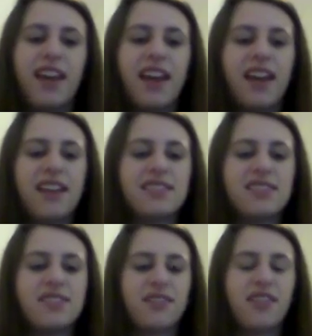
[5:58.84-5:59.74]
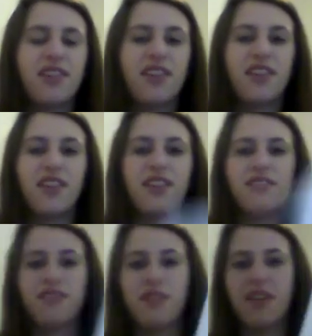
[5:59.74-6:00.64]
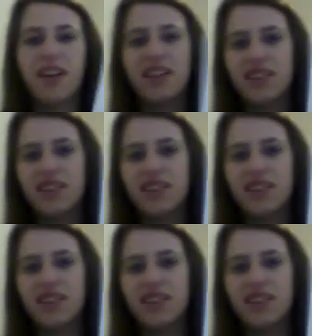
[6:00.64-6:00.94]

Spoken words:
And for